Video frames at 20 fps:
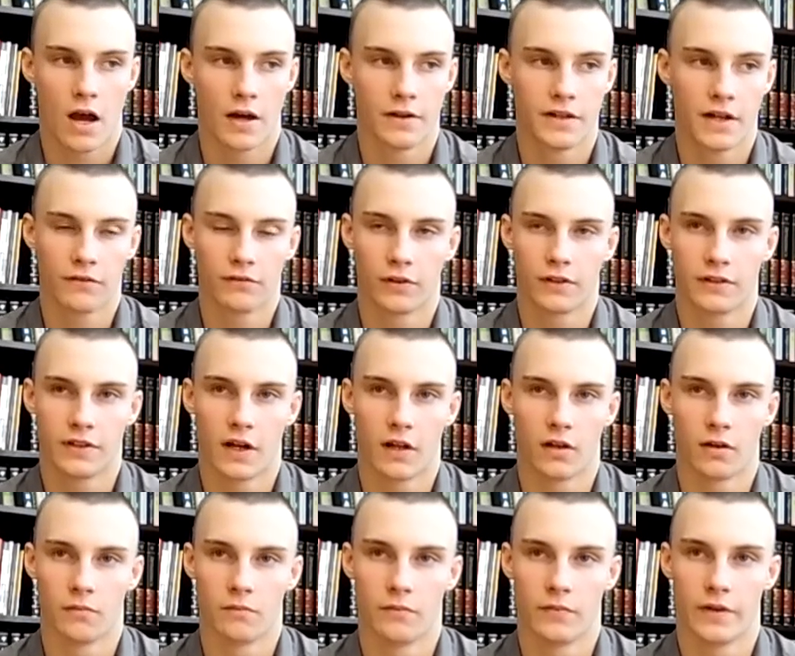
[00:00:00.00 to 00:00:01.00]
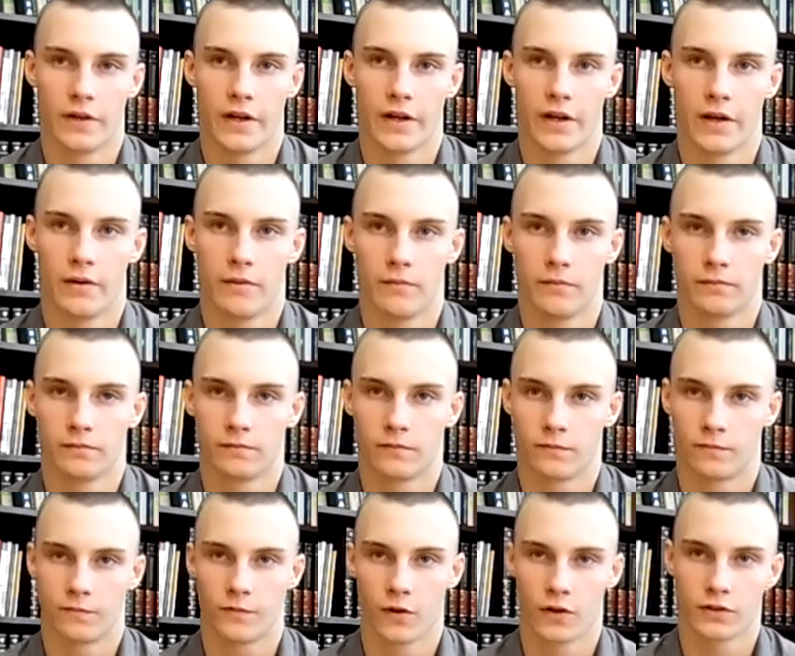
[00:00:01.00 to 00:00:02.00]
I definitely tell them that
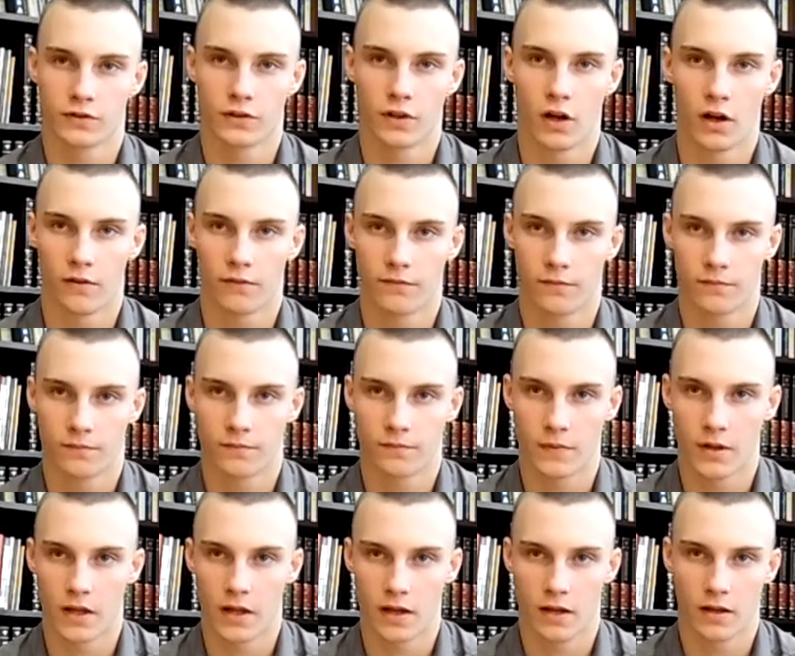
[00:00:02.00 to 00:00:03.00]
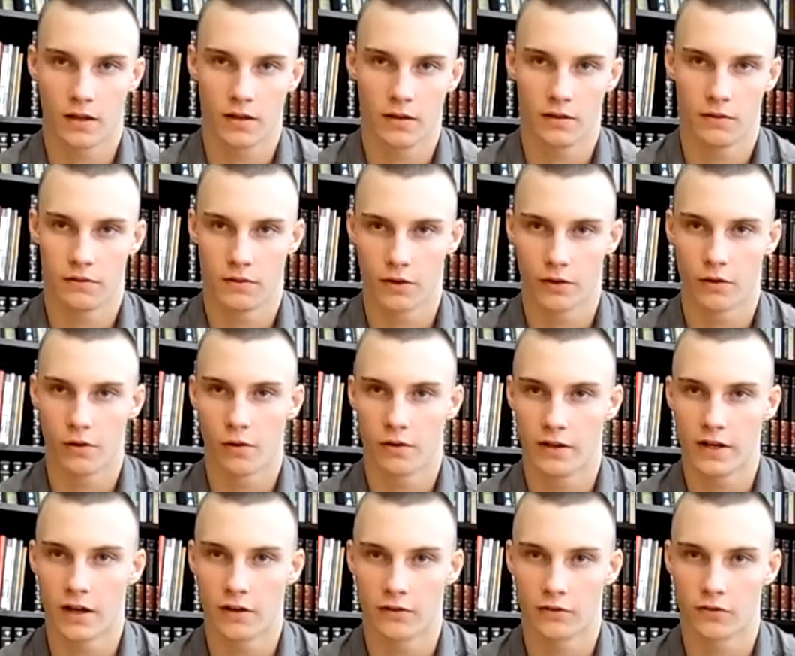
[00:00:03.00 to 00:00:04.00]
first off, they're
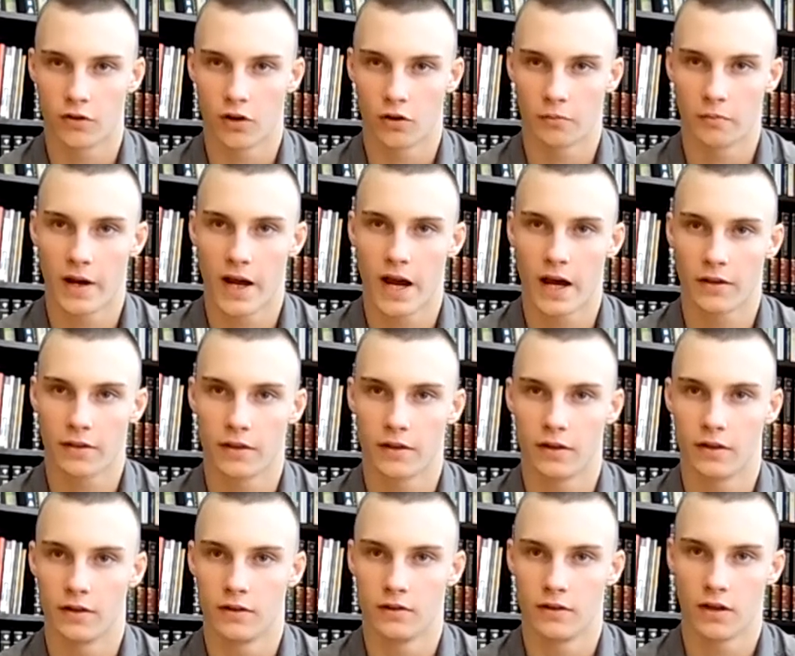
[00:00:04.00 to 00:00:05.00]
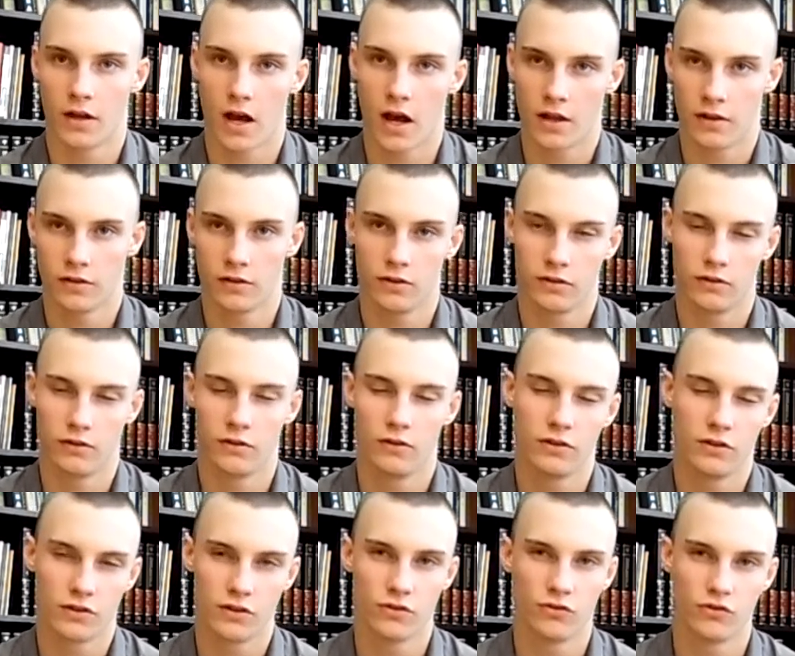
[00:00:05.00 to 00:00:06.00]
going down the wrong path, and uh, you,
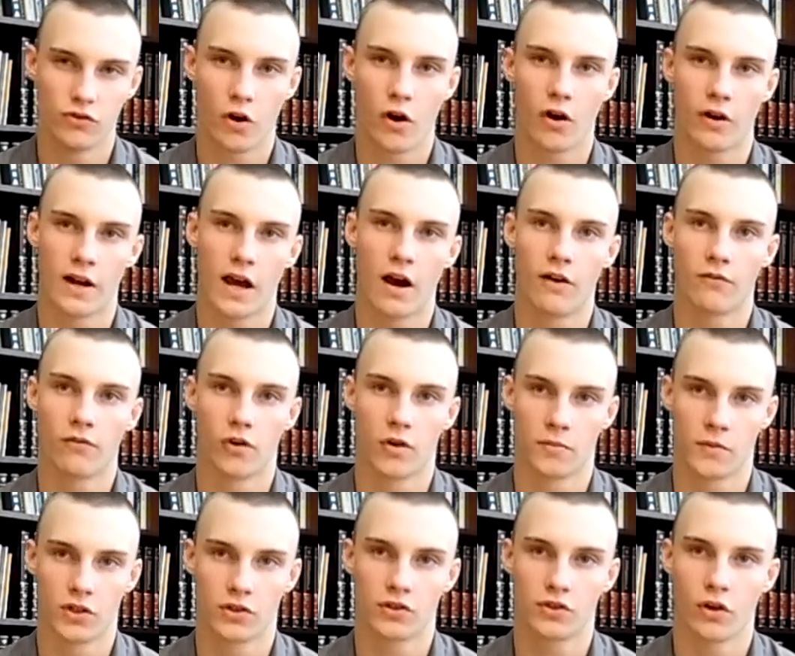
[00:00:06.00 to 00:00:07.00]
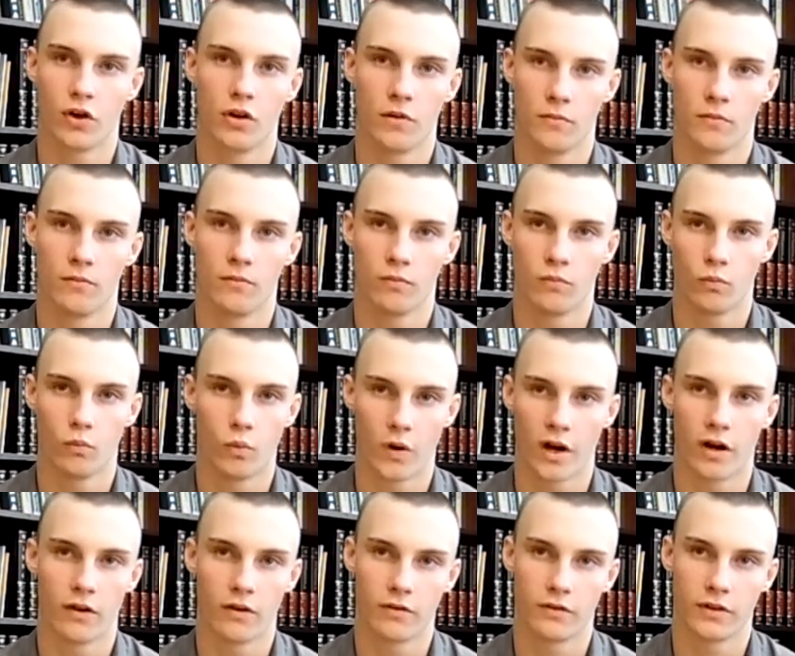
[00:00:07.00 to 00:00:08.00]
you should draw it out for them and show them
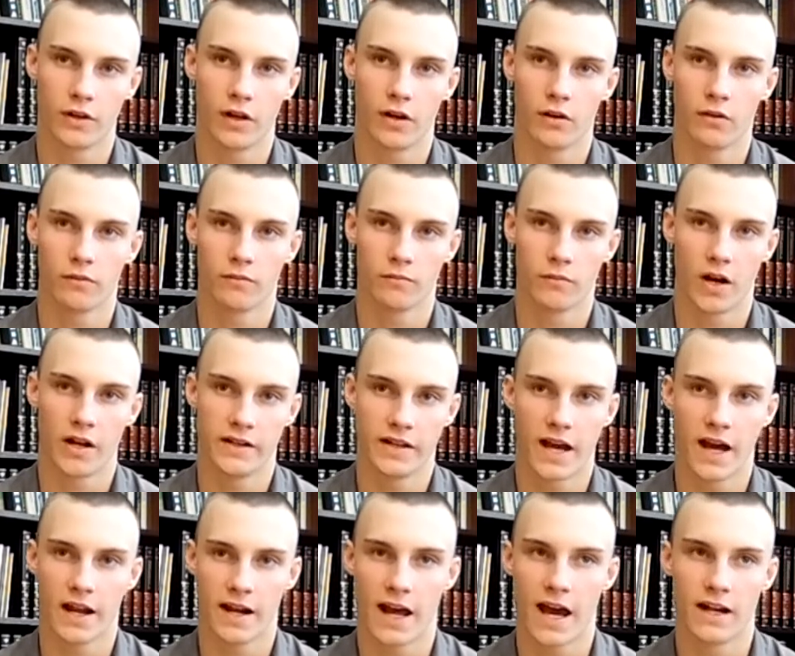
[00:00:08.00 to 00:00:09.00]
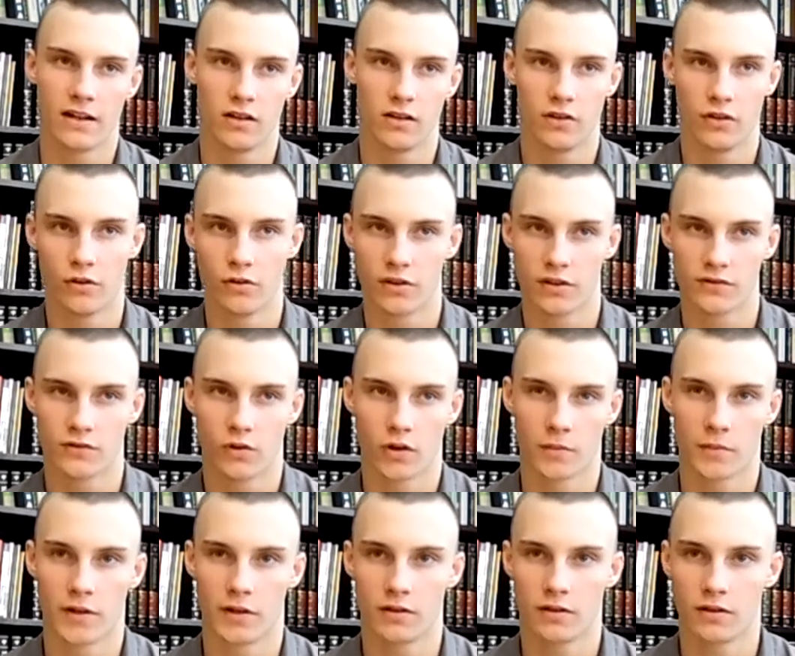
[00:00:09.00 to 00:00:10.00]
where it would go. My dad had to do this
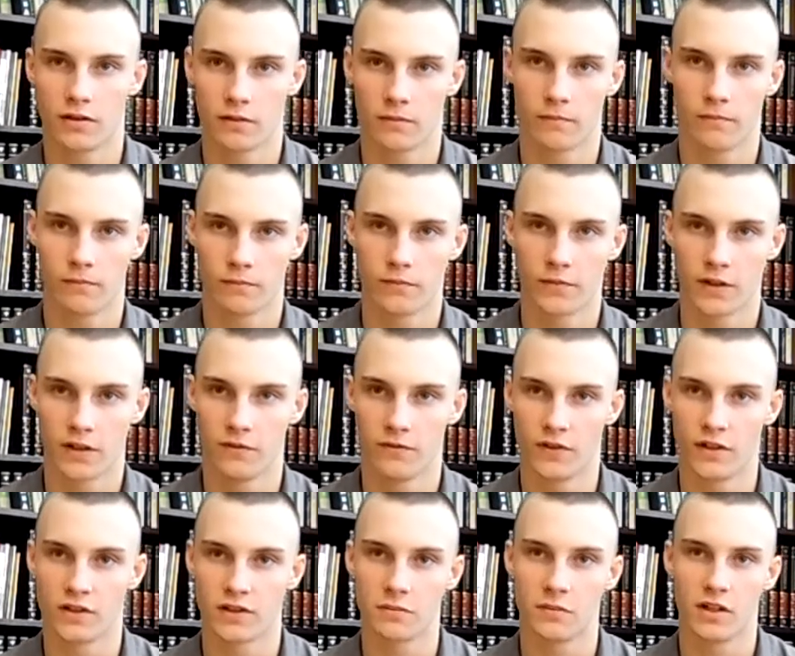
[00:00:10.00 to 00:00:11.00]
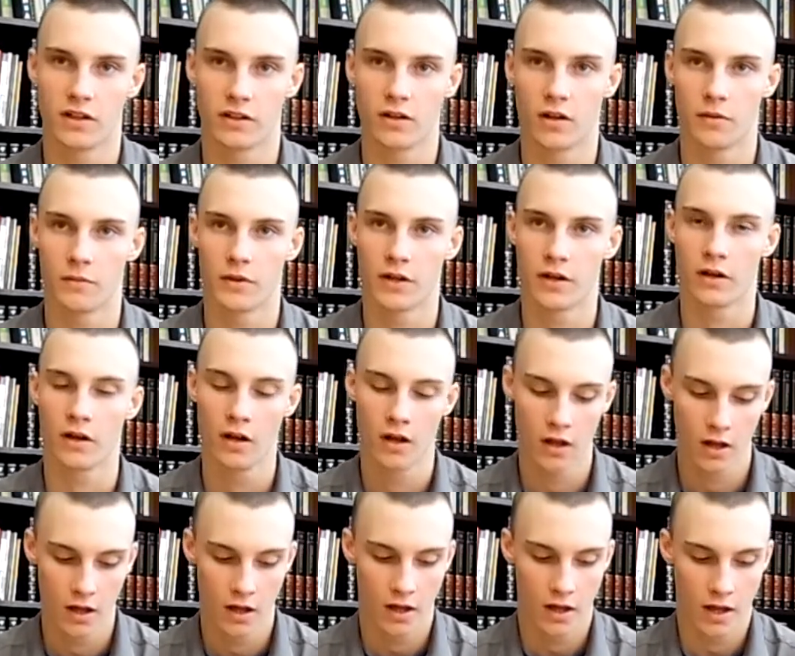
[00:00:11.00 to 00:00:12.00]
for me to convince me to come here.
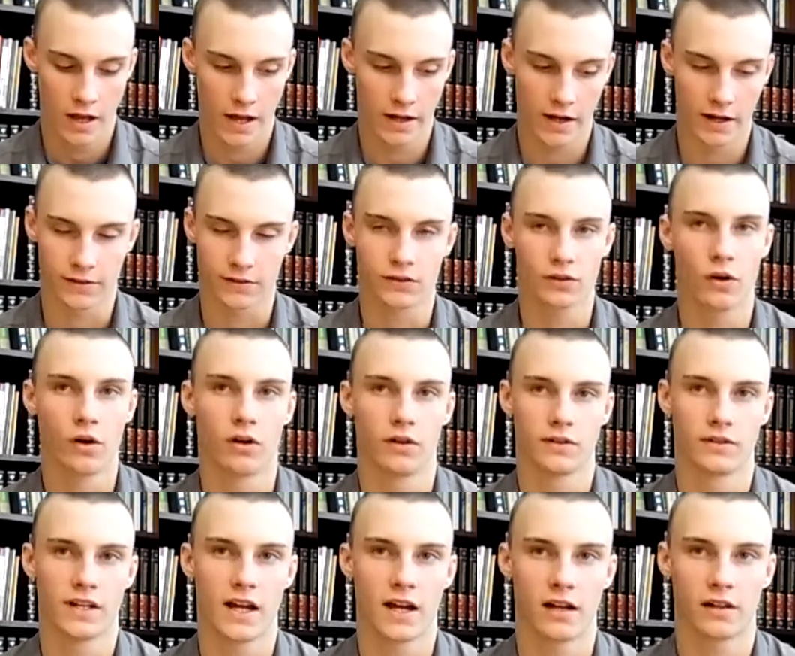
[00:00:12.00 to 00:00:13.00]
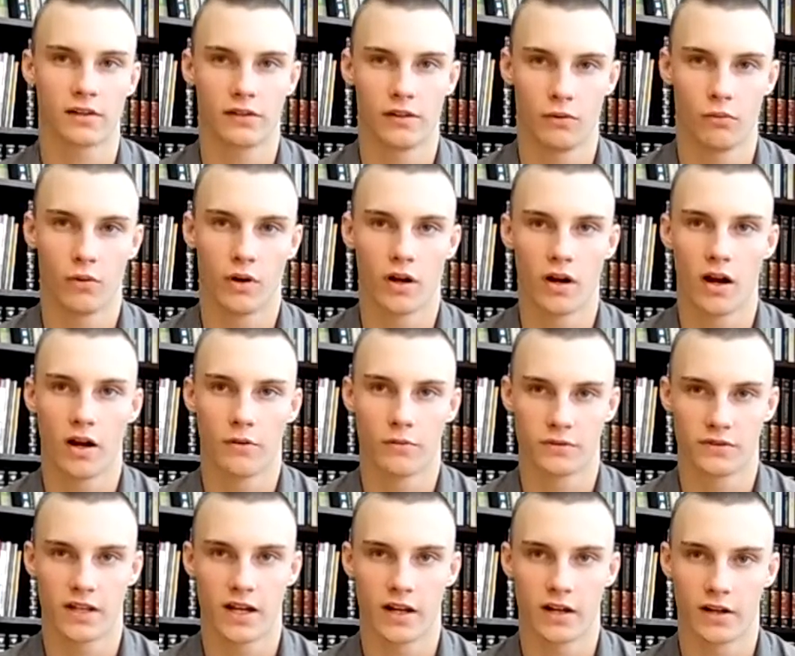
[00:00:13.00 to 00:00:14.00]
Mm-hmm. And I saw exactly where I
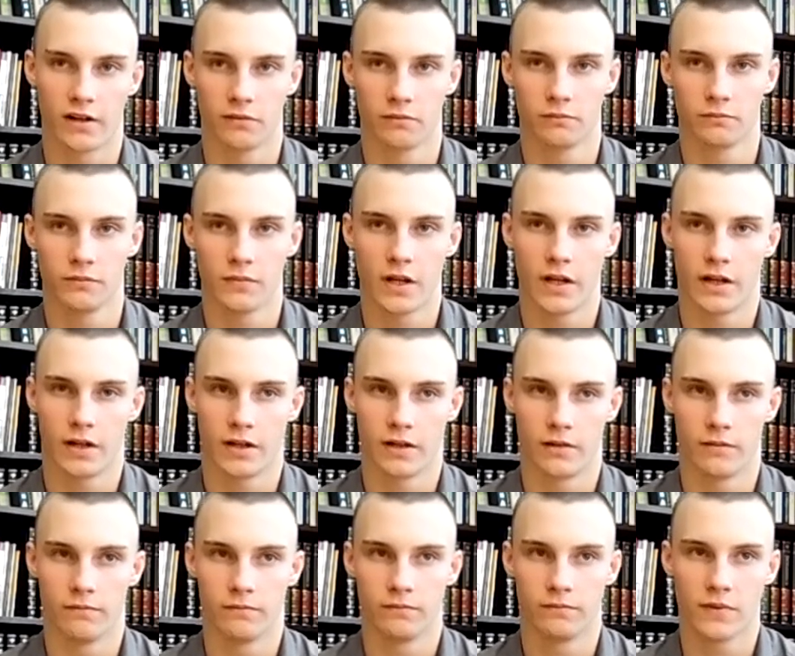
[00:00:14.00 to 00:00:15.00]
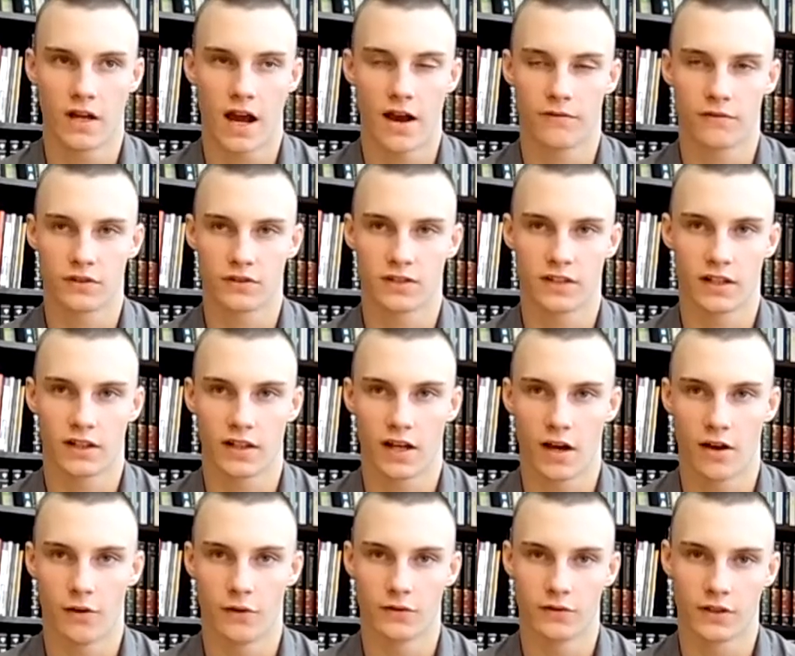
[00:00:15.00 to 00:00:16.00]
was heading. And after seeing
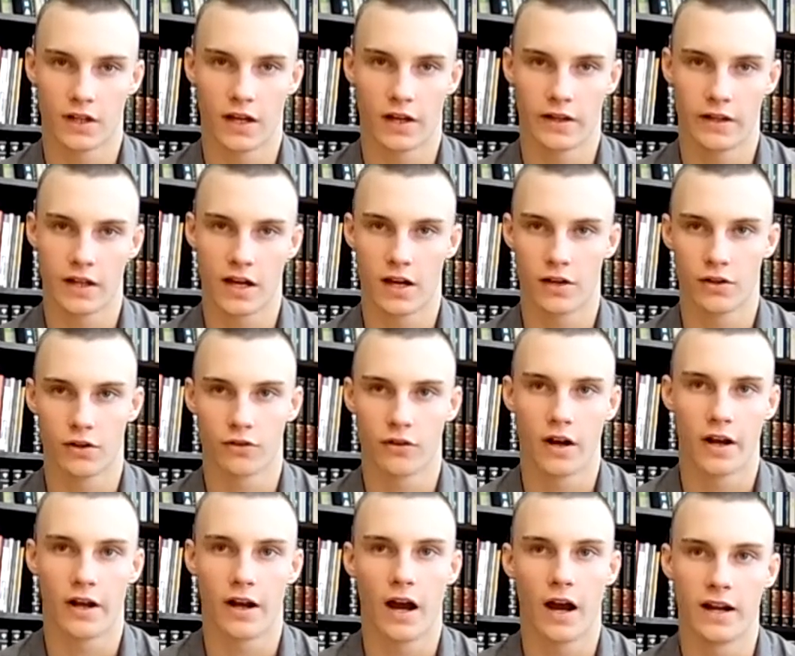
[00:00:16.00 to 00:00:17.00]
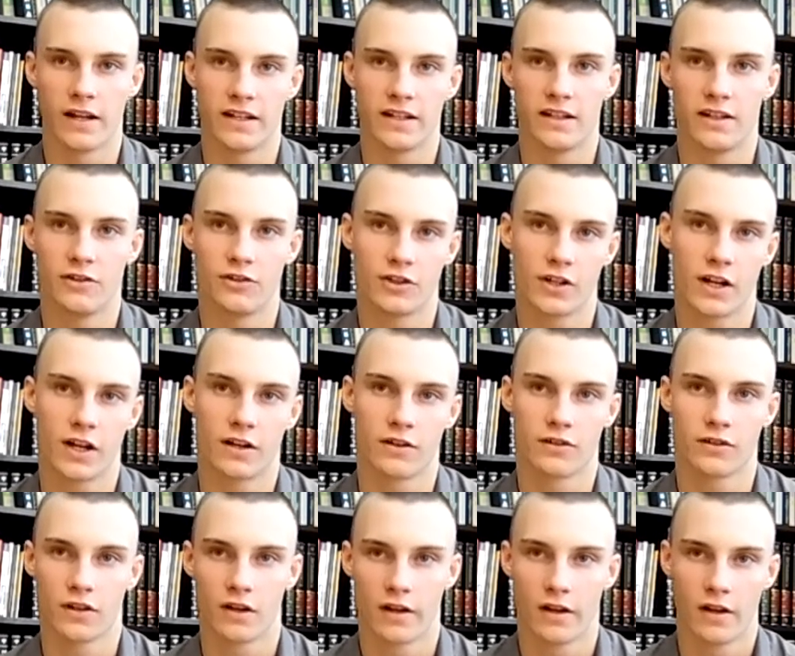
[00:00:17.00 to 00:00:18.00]
that, I was like, yeah, you're right. I need to
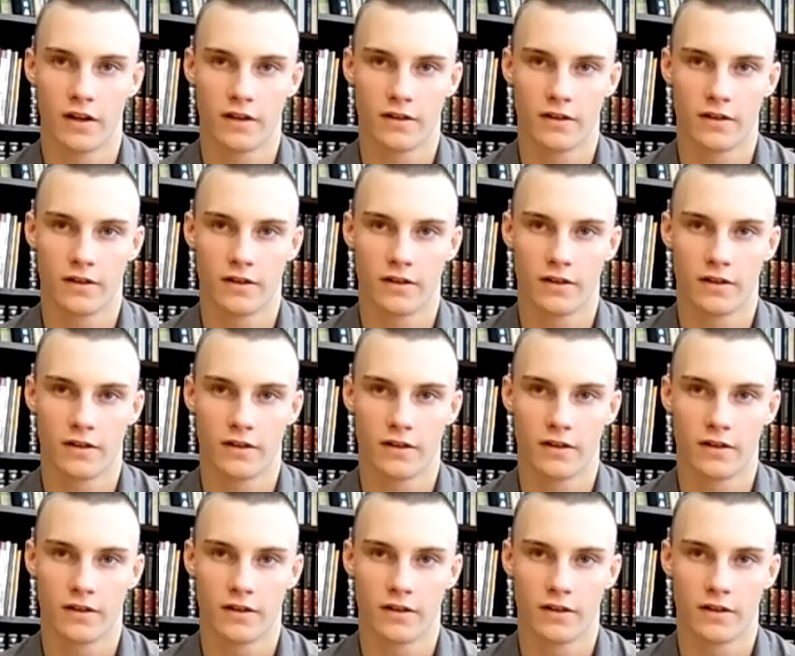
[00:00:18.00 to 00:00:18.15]
change.